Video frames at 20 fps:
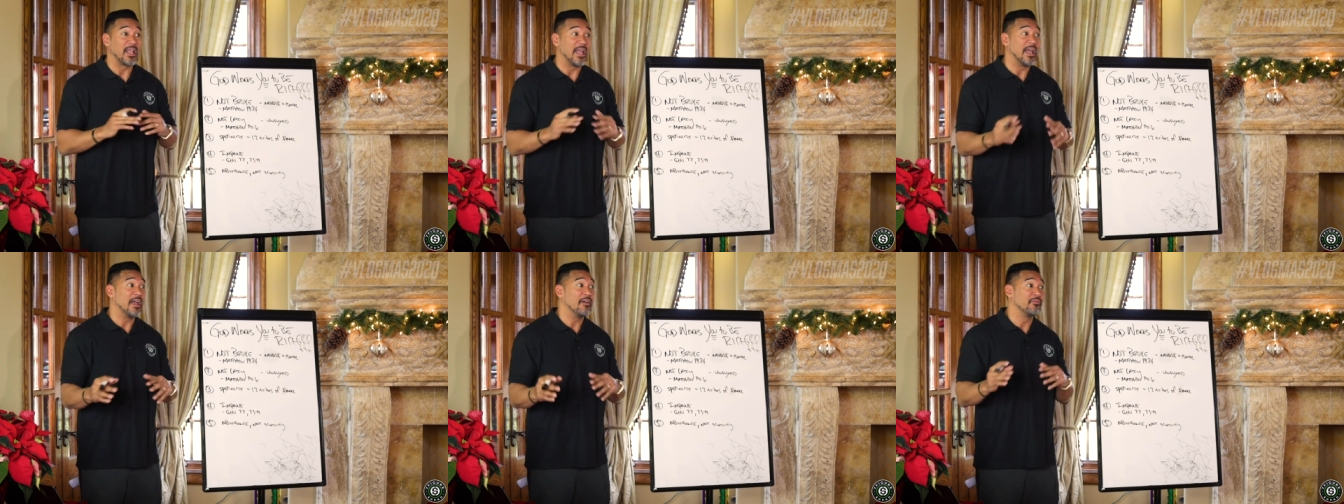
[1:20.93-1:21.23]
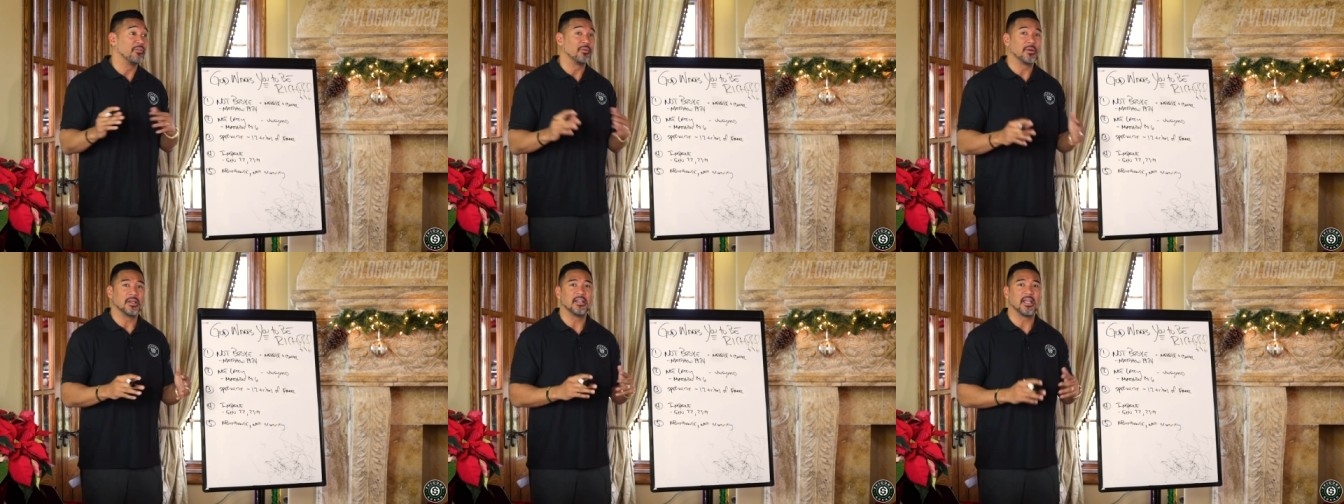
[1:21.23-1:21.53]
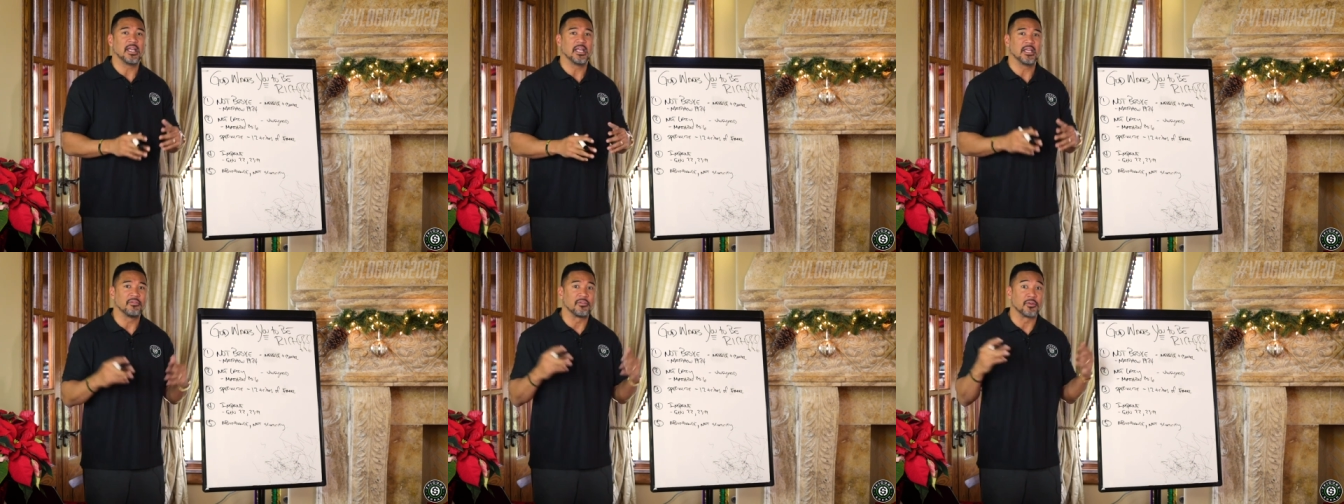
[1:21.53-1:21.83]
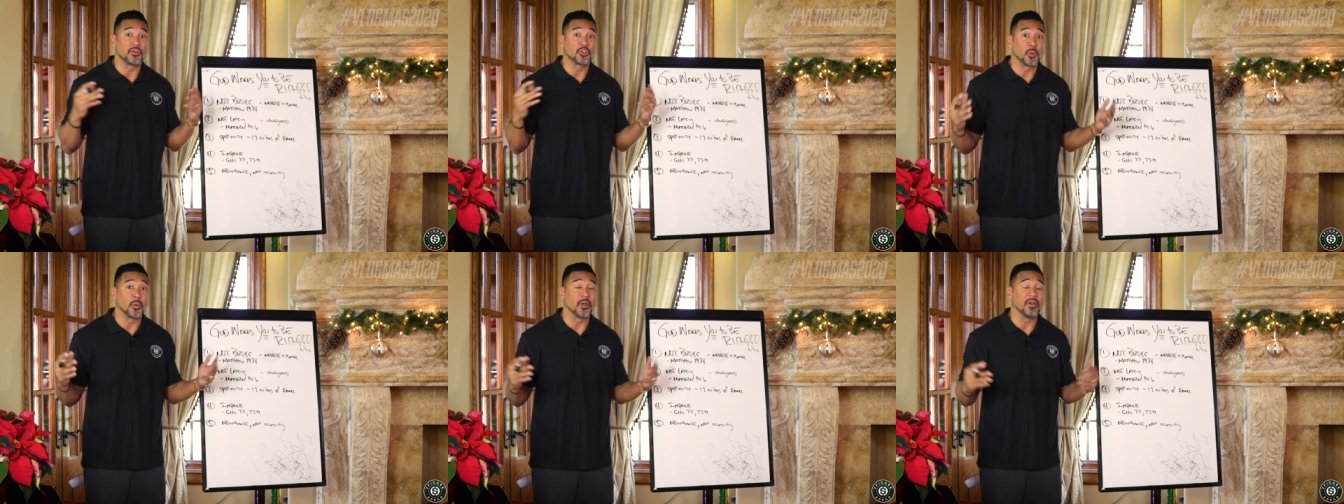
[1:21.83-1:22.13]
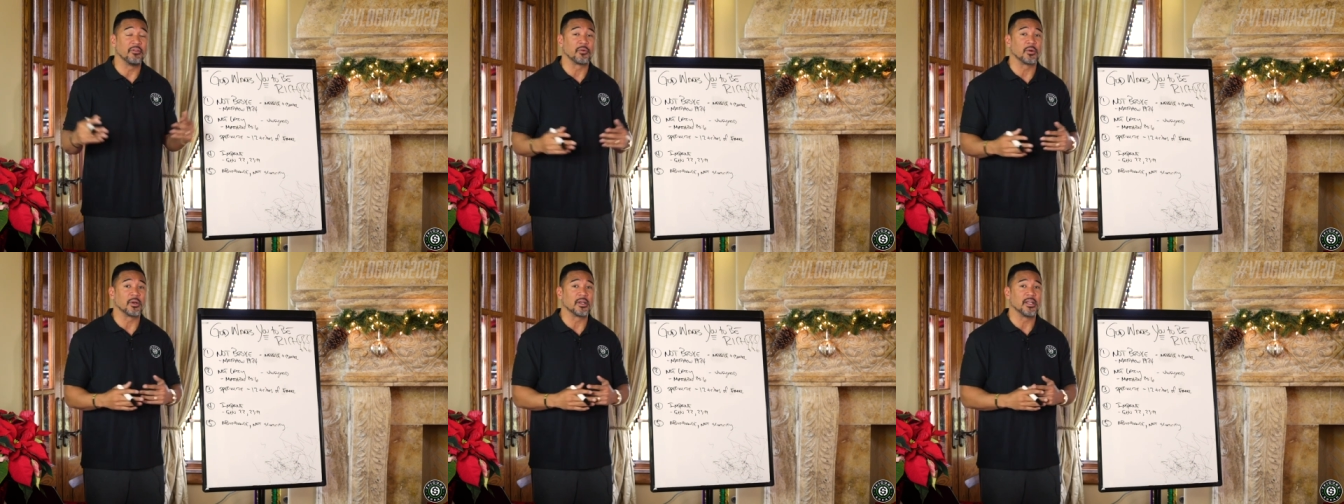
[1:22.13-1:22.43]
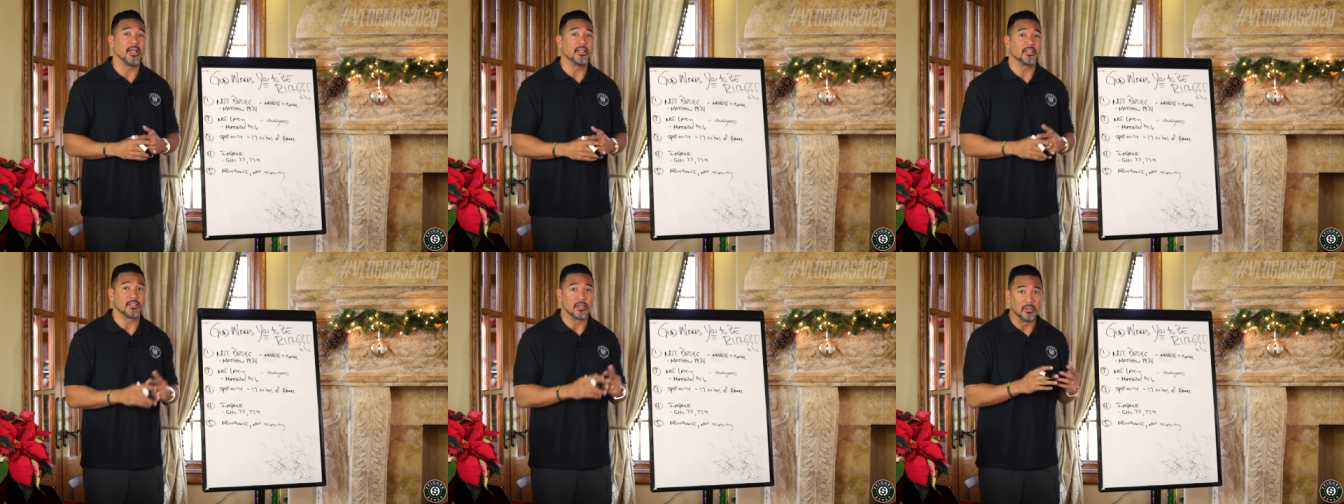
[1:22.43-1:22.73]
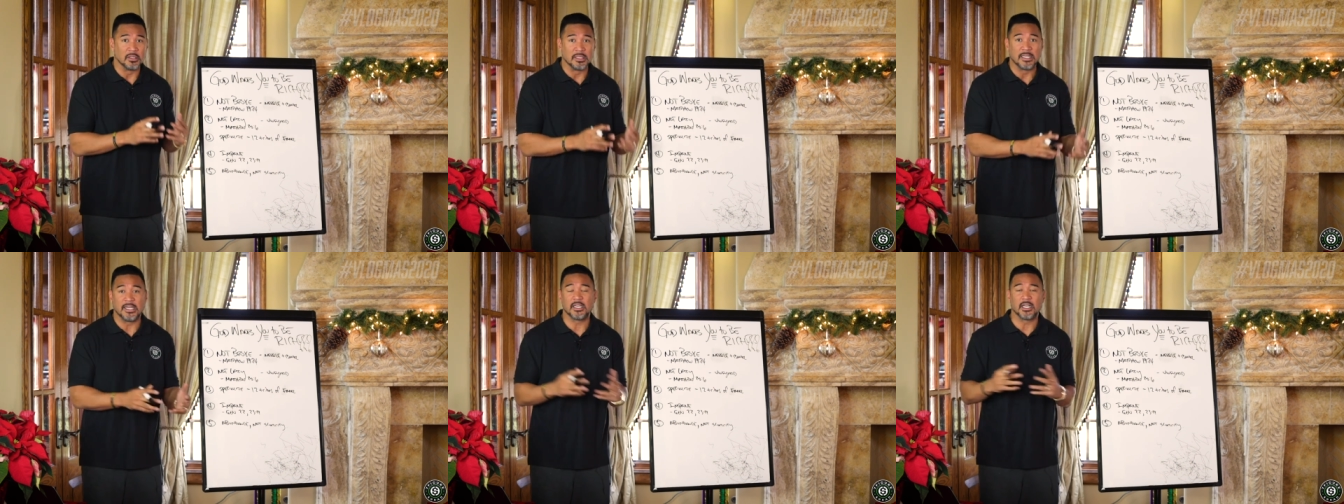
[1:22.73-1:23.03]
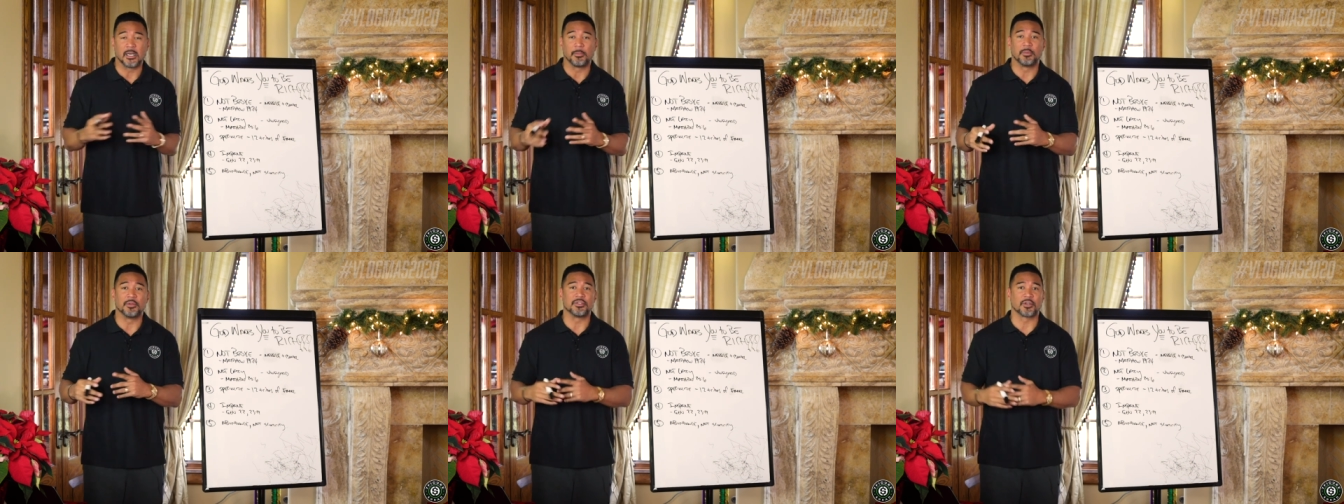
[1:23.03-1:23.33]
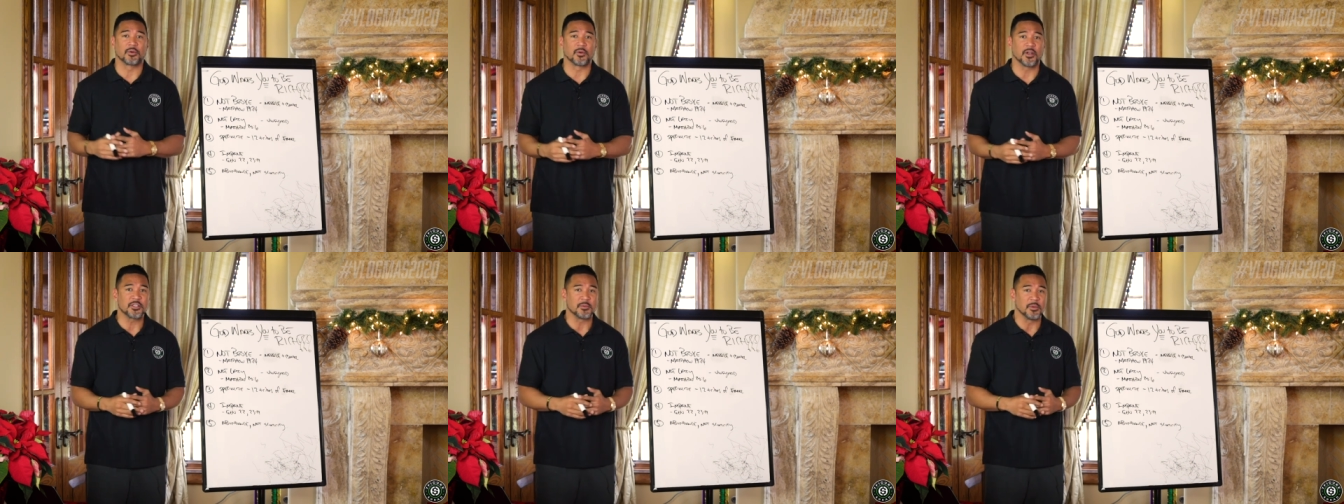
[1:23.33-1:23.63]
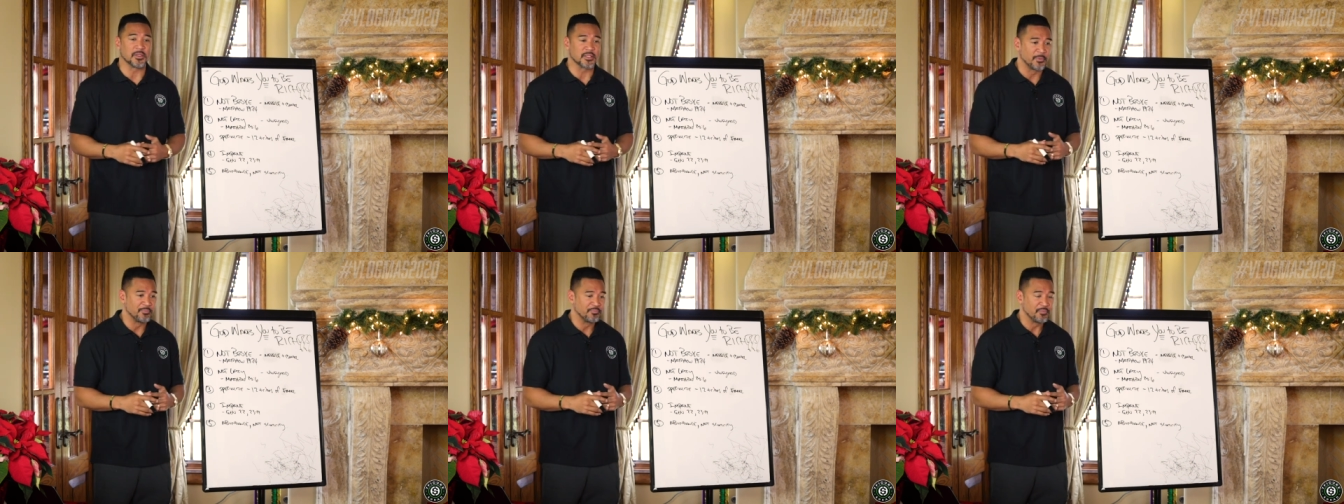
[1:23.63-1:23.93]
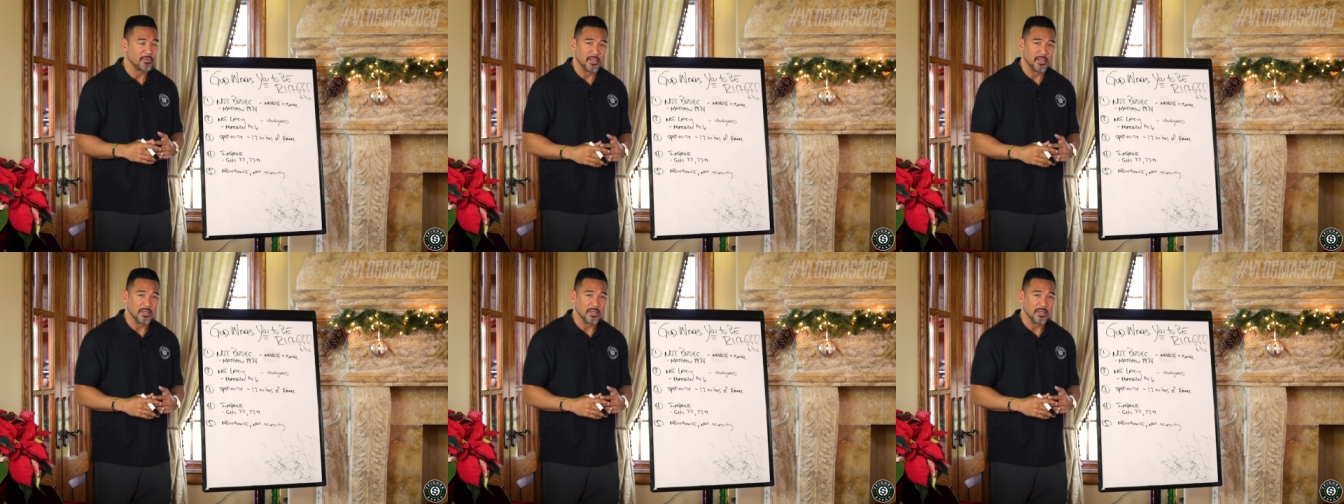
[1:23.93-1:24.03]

every day for 24 days leading up into Christmas.